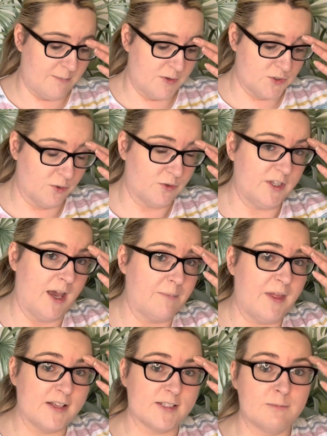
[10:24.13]
So yeah,
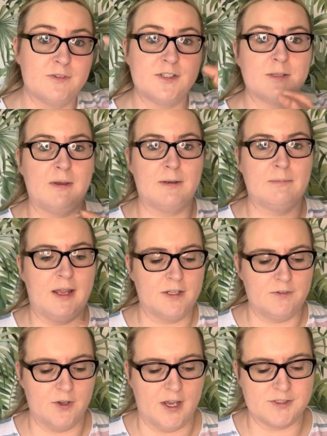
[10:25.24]
that's something to bear in mind
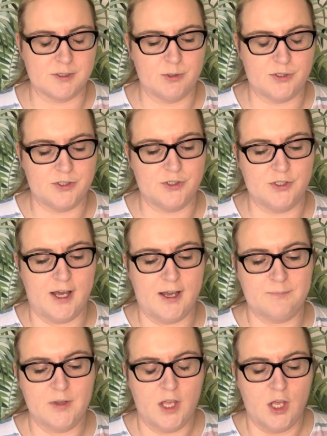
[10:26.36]
if you guys are wanting to do that.
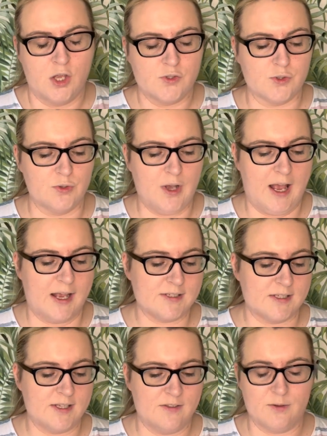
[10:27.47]
So as I
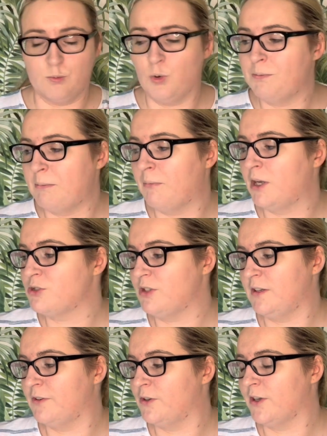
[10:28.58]
said, there won't be much
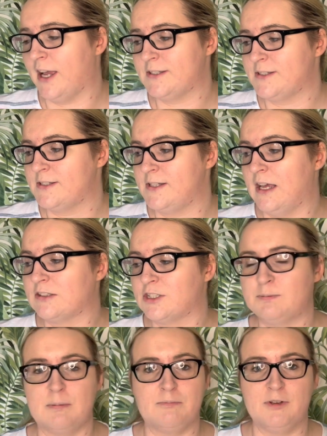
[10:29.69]
really for you guys to see. I'll just
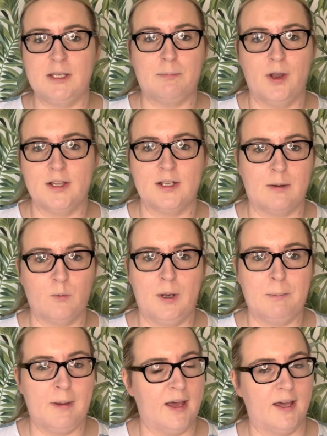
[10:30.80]
be really boiling up one
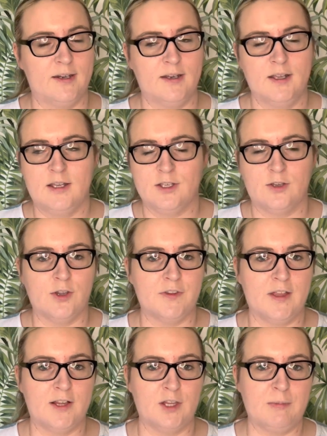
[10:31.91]
pan, cooking the
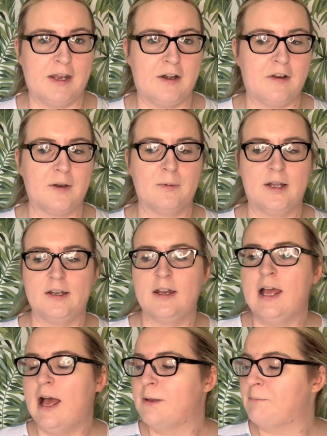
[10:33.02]
halloumi in another one.
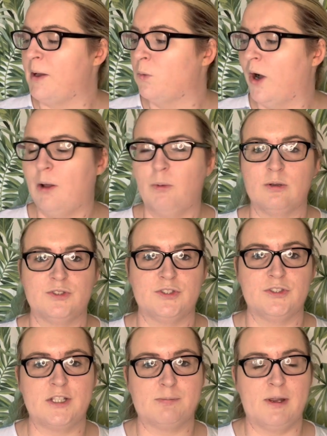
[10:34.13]
But what I will do
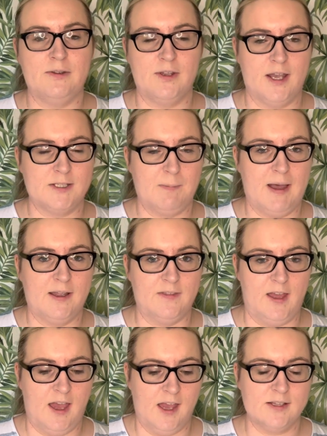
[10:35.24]
is bring you guys back at
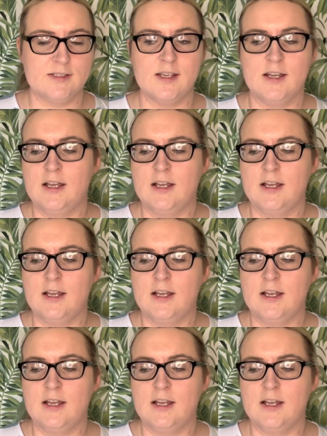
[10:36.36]
the end.